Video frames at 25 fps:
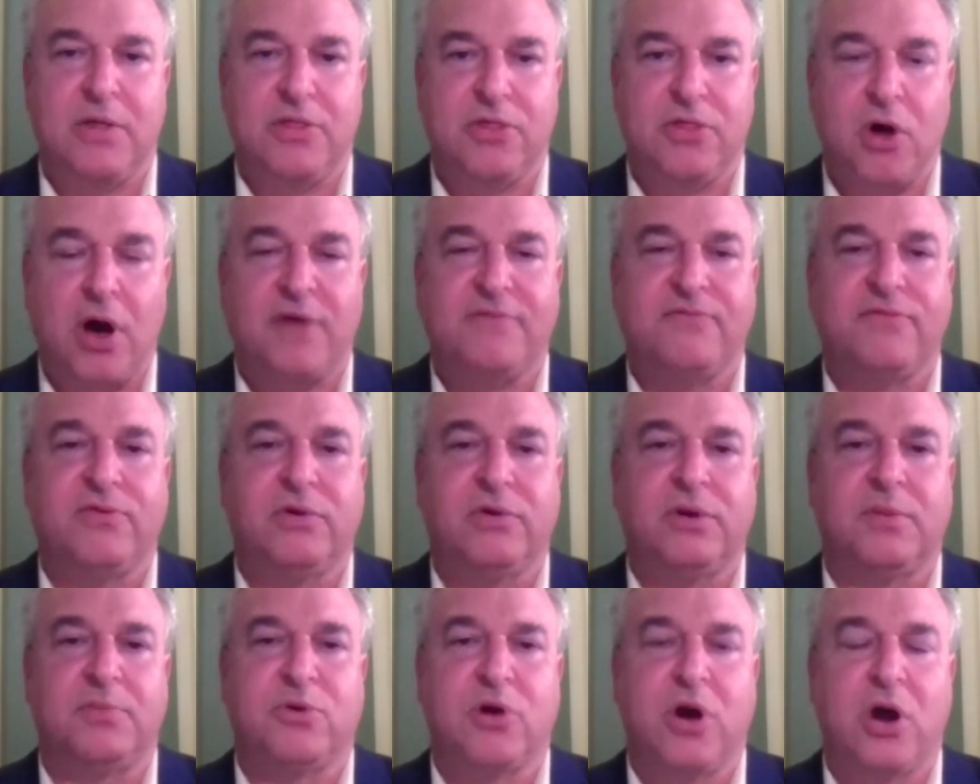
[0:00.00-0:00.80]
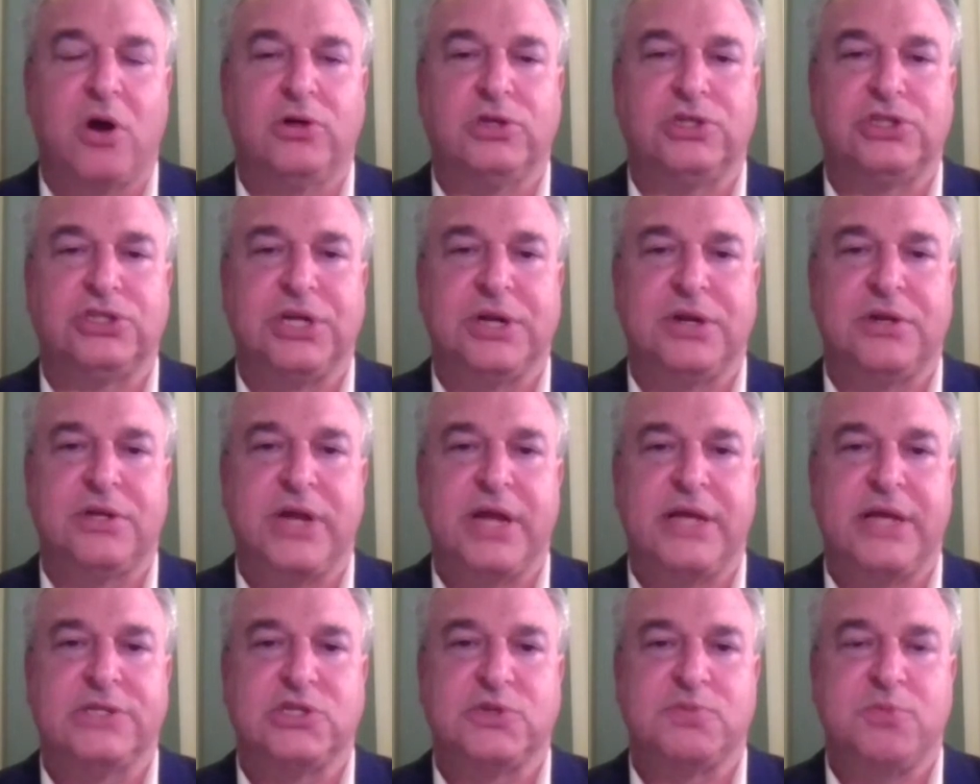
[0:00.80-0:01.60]
thoughtful approach
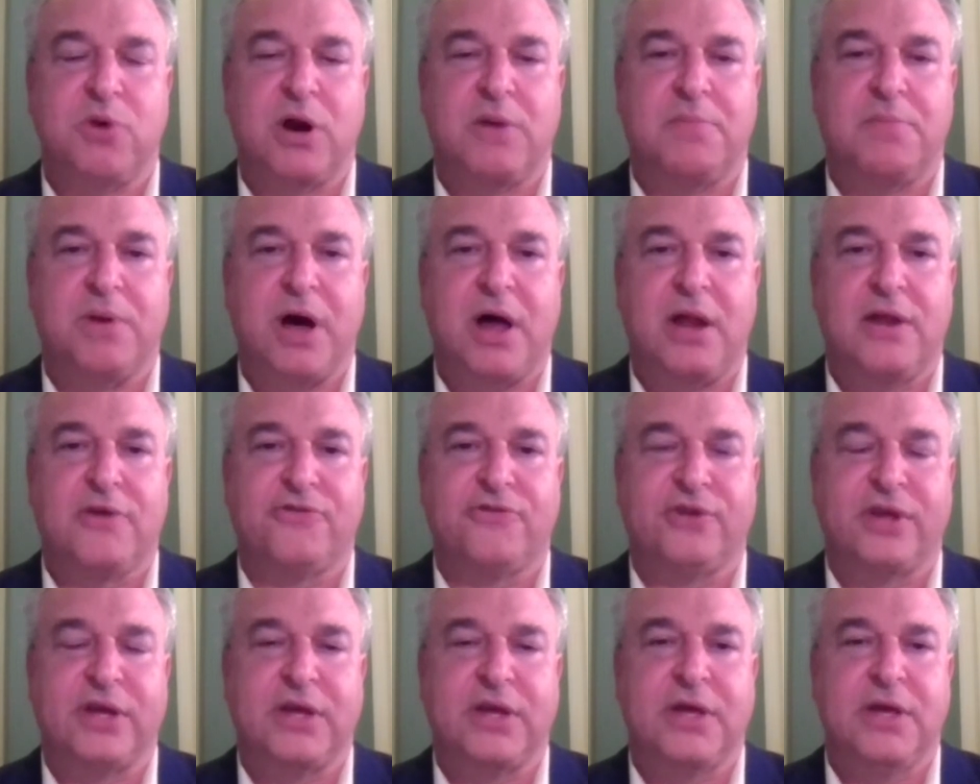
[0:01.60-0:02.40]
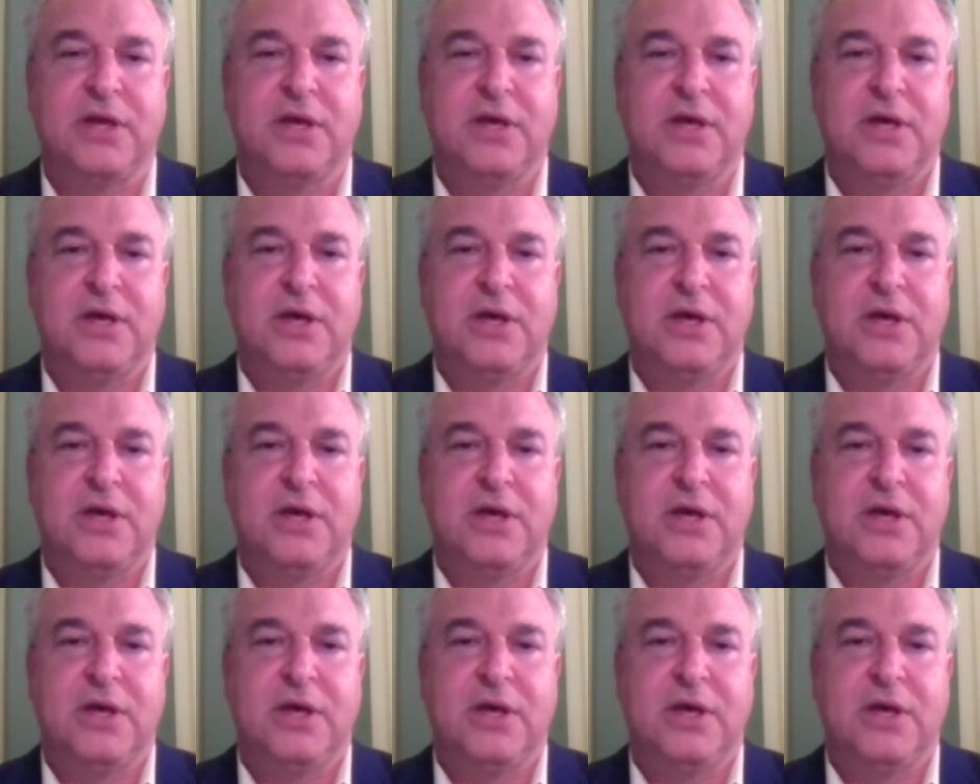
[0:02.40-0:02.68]
and smart policy,